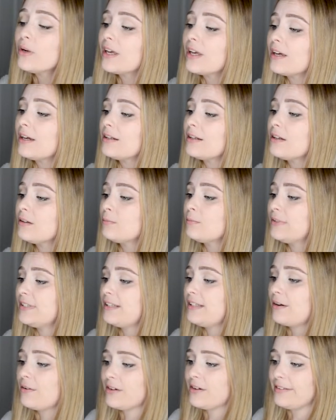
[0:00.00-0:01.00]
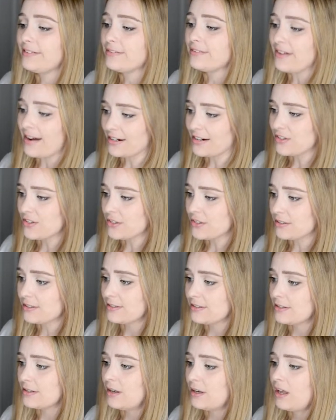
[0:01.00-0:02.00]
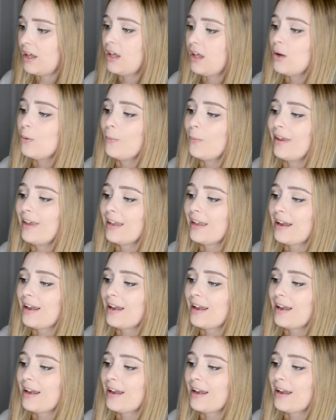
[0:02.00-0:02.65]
can complete our interactions. We can